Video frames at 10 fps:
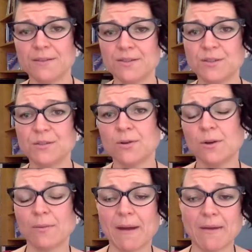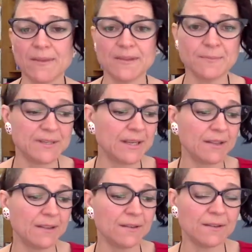to talk about this
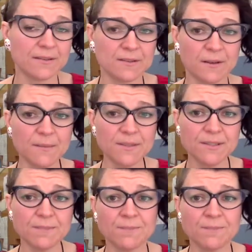particular assignment.